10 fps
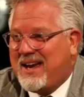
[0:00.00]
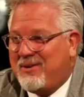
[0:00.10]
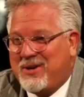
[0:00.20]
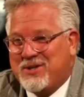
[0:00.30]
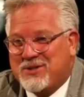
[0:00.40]

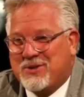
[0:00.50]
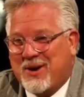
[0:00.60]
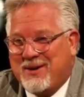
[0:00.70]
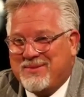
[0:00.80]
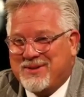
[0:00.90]
I
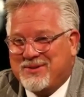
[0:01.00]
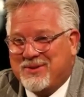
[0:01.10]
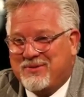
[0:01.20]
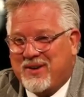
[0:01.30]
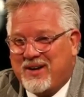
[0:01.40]
described it to a
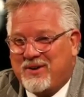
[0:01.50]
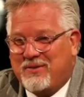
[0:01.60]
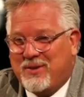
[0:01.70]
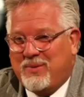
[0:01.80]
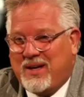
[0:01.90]
friend over
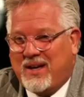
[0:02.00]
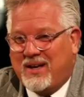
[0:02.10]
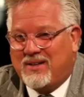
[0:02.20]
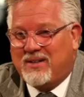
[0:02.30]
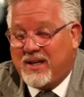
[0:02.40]
the
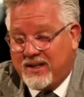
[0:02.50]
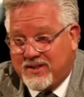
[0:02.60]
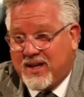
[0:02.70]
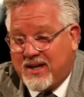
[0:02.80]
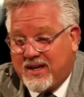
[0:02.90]
weekend. It
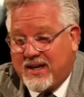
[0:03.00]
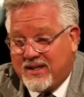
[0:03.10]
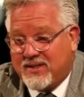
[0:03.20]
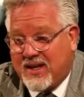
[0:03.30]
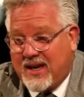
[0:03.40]

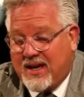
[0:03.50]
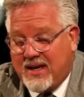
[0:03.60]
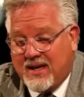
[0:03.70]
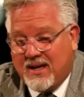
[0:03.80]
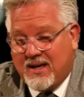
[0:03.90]

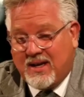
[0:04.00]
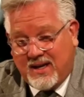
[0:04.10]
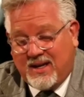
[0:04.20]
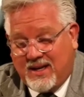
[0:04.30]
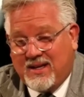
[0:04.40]

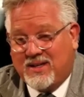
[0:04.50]
is,